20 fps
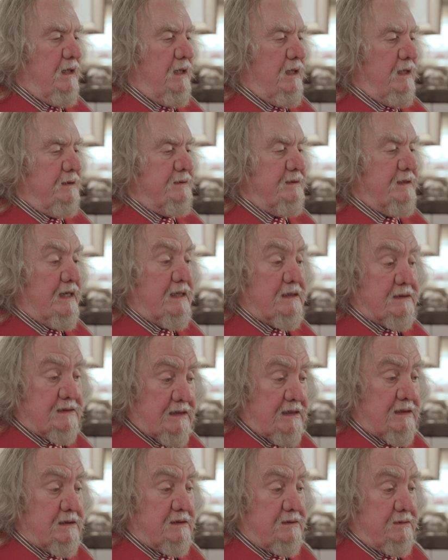And they
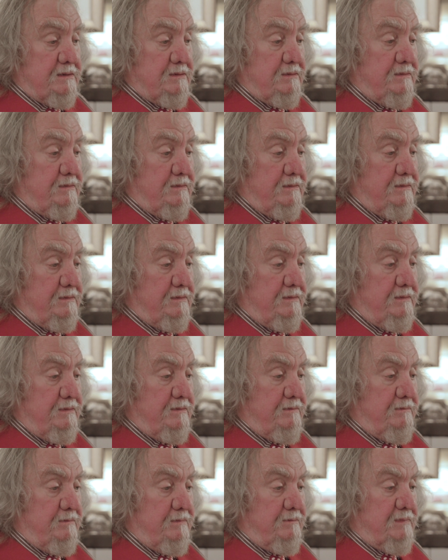did
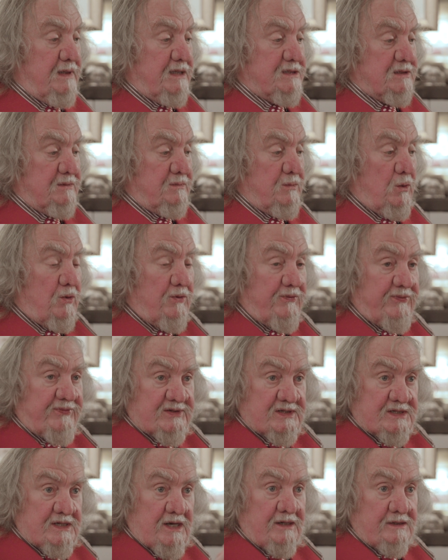
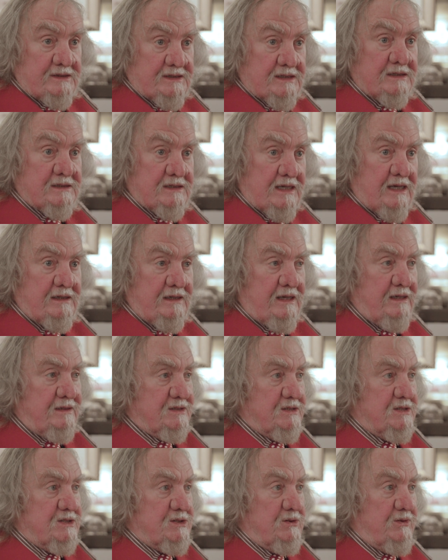metamorphosize
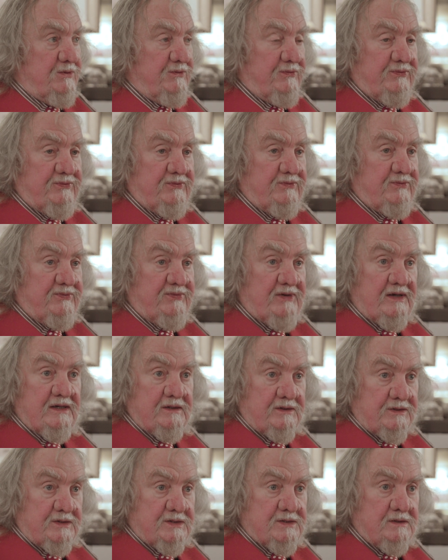into sort of
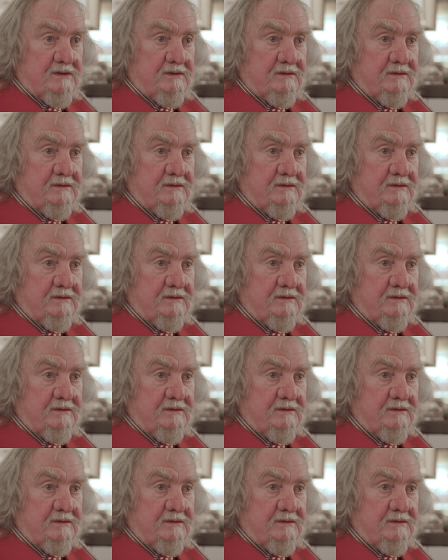figures,